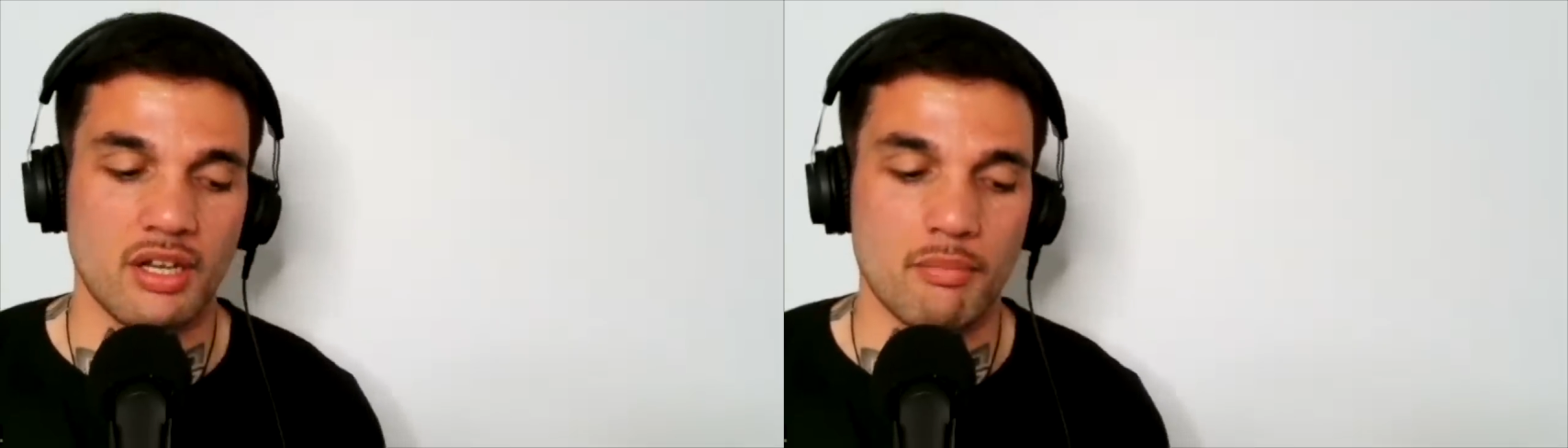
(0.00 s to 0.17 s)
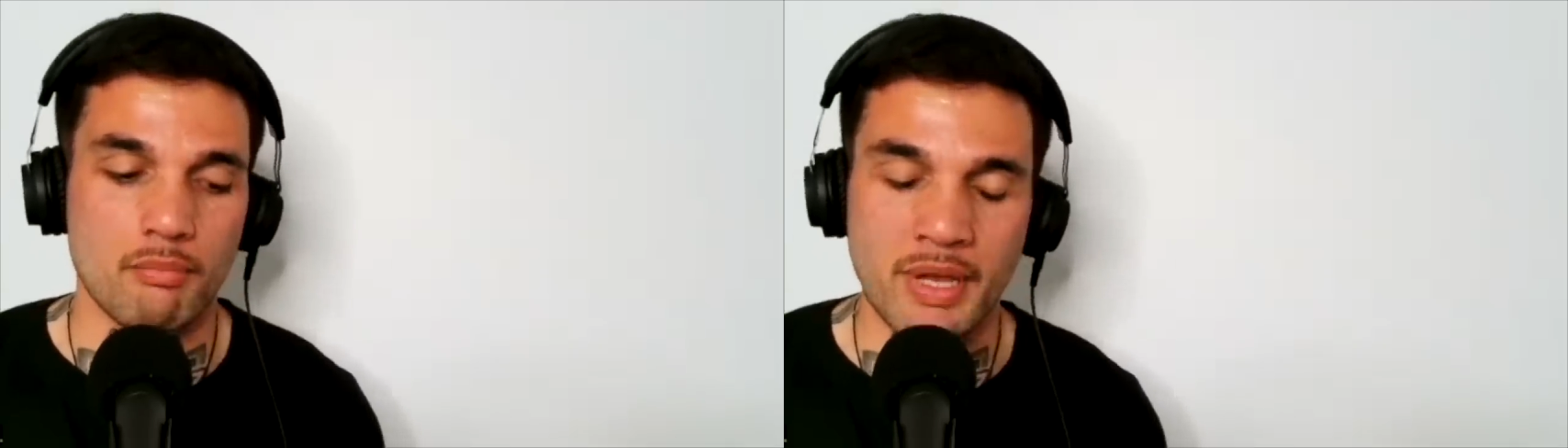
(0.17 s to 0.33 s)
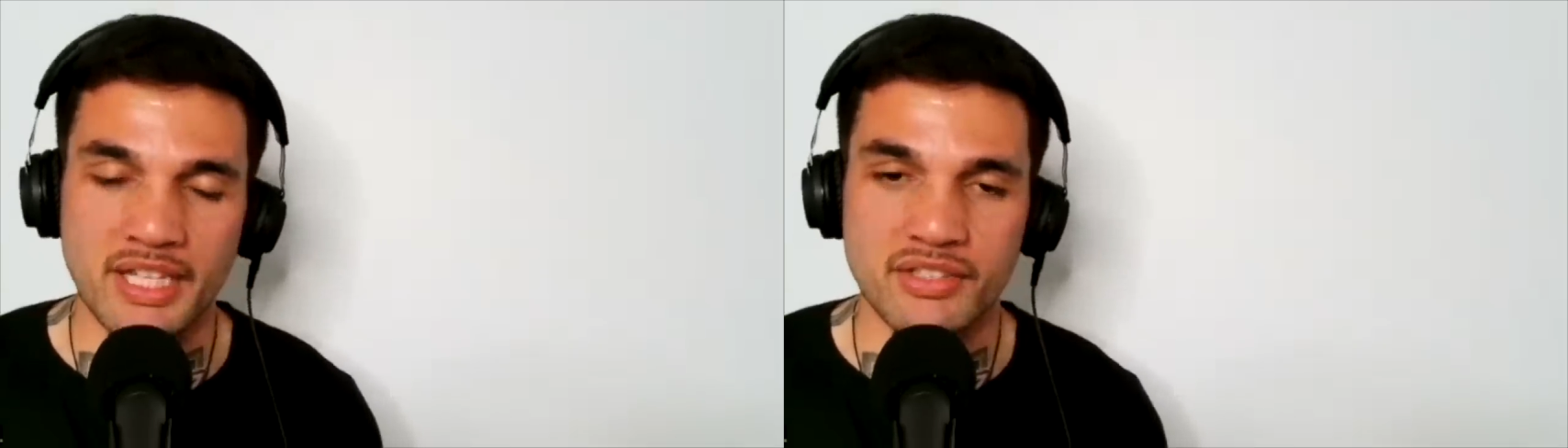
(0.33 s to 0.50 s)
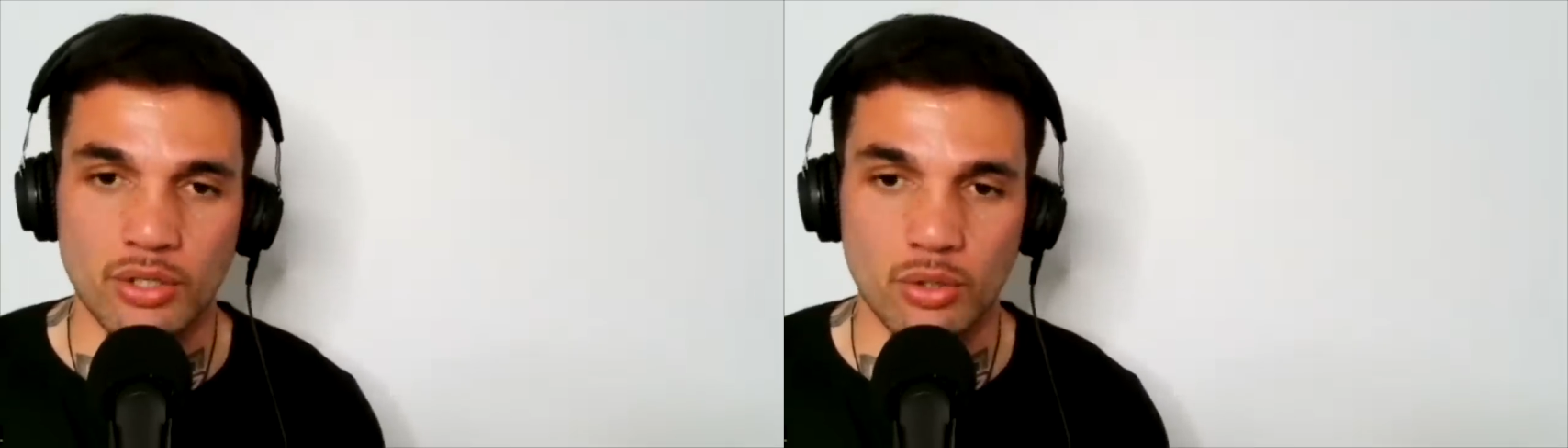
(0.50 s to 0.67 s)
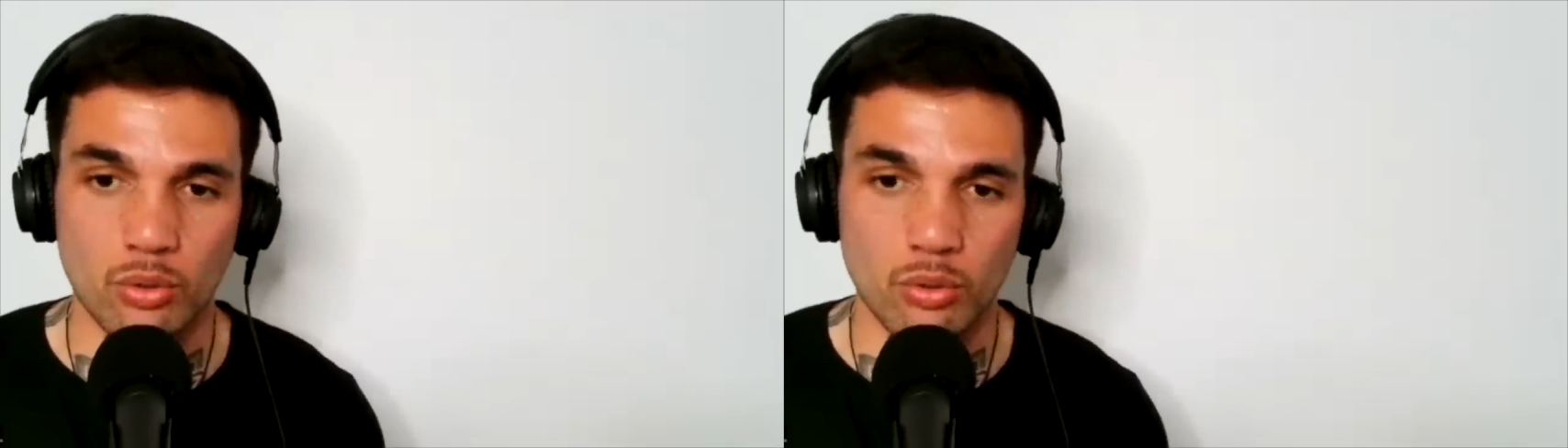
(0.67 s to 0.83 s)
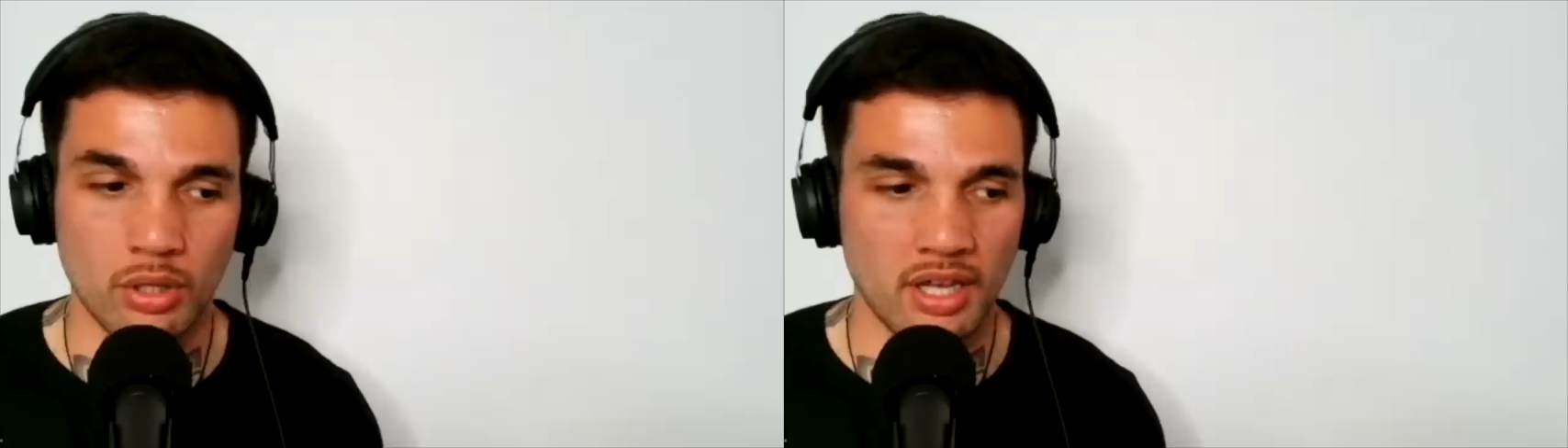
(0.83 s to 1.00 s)

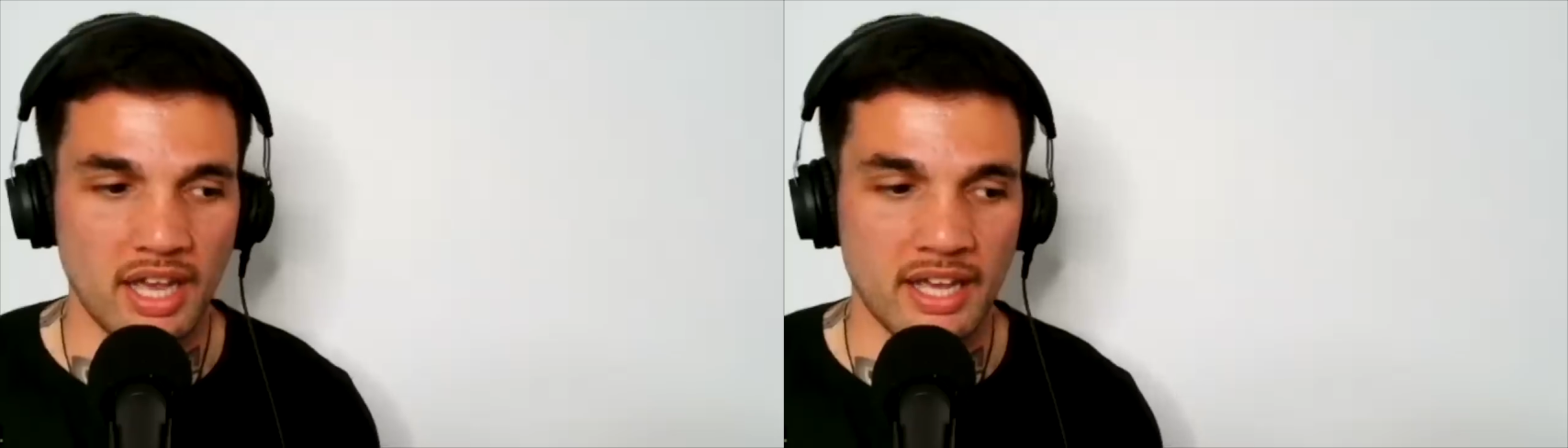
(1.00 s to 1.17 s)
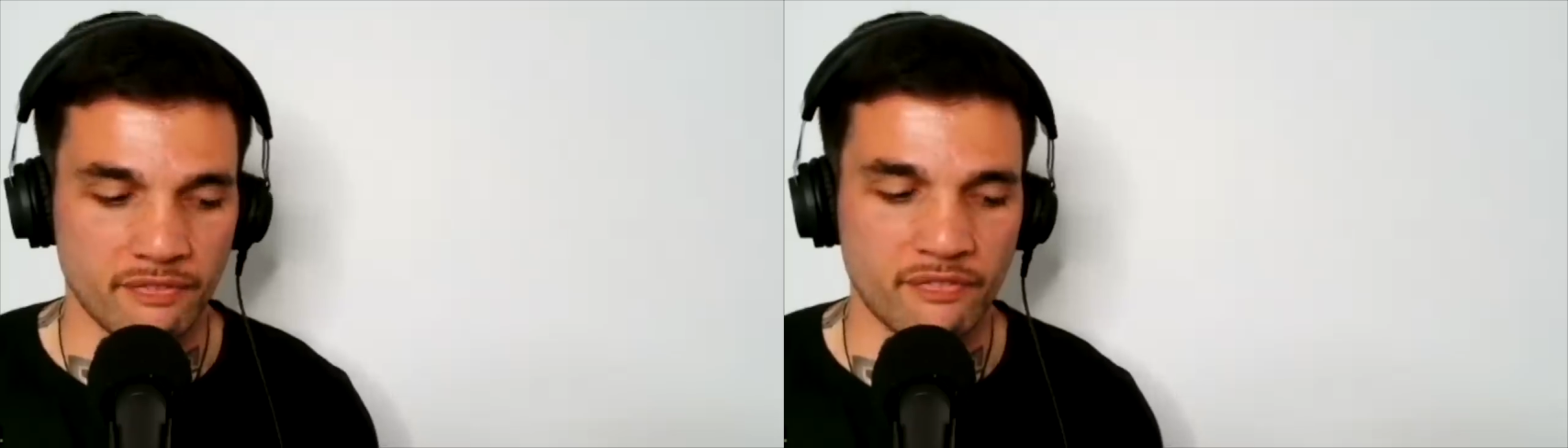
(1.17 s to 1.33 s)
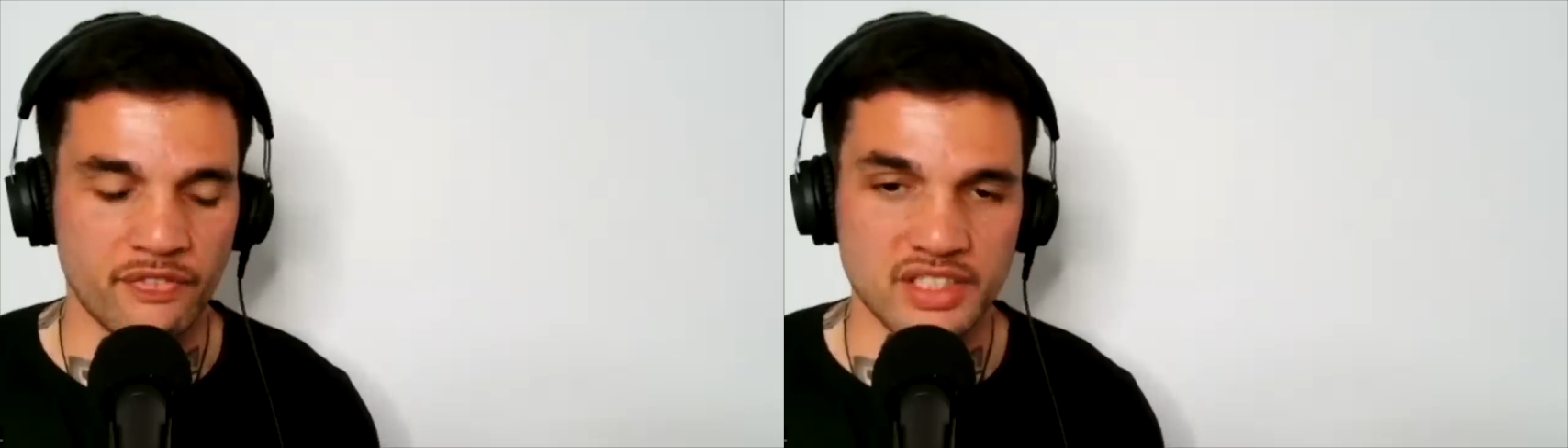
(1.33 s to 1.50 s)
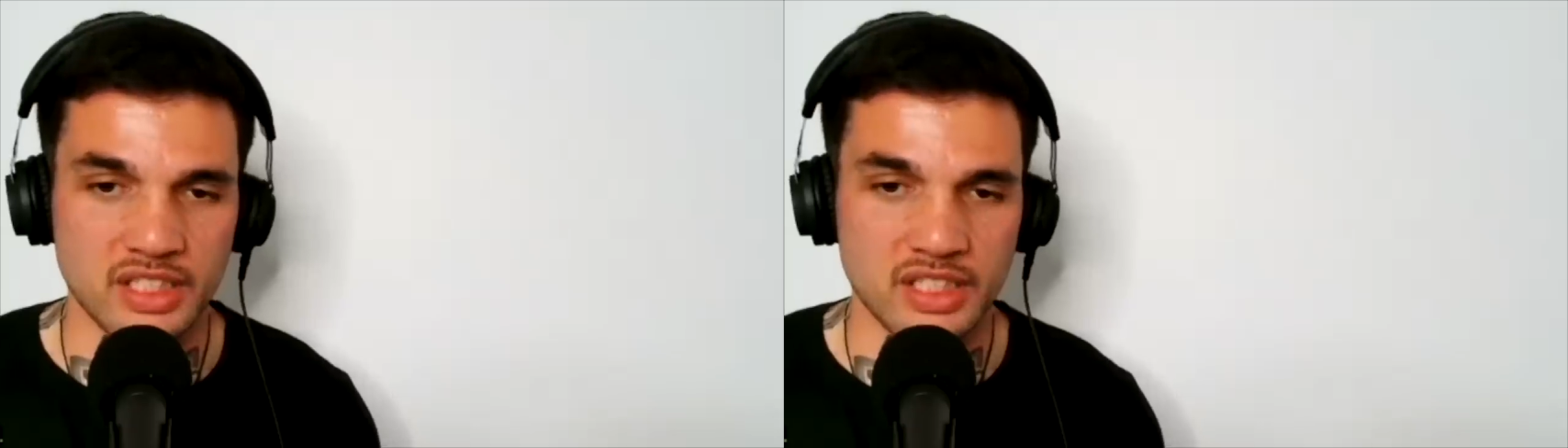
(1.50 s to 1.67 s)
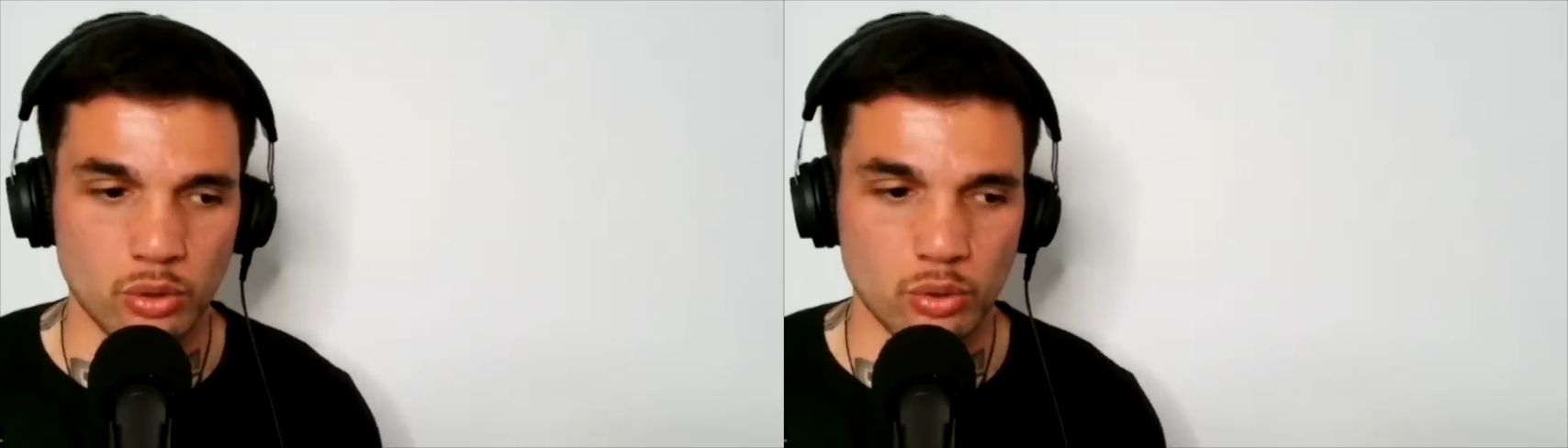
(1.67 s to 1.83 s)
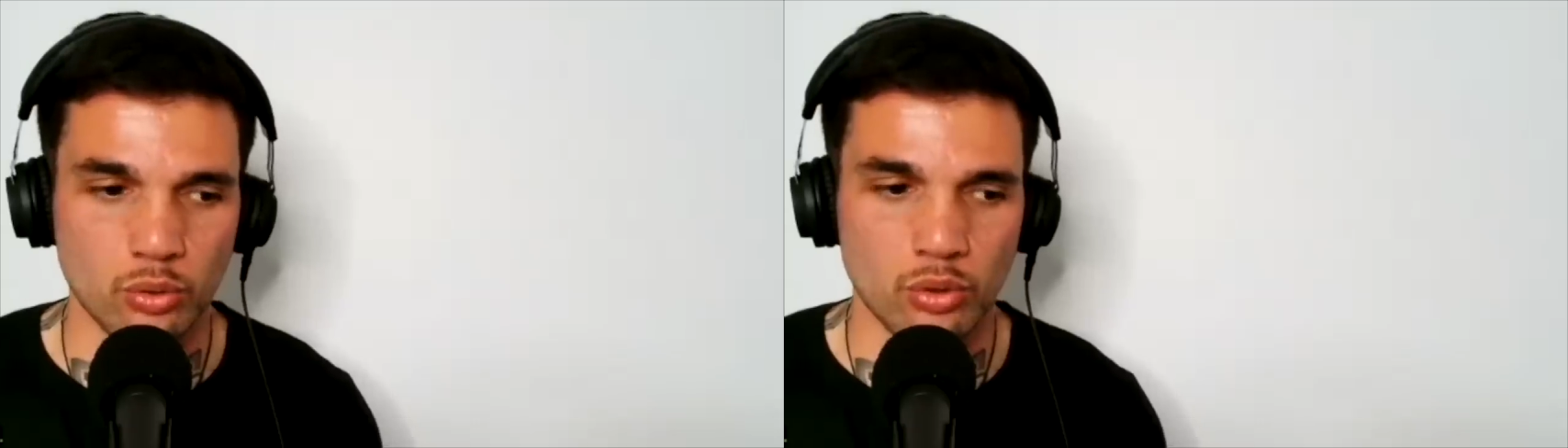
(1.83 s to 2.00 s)
mental and
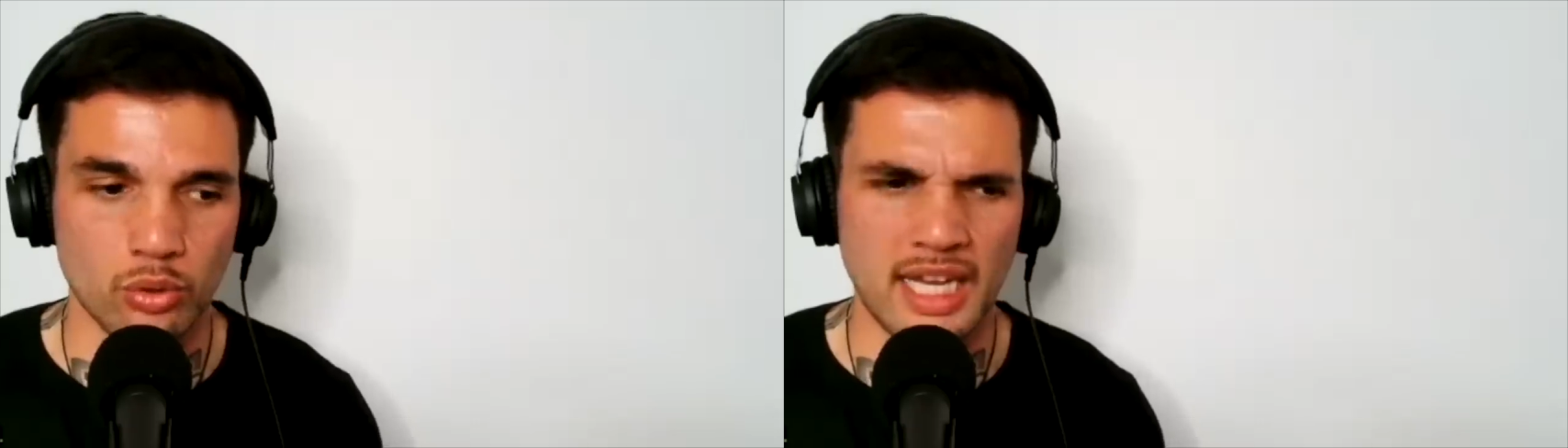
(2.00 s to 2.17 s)
physical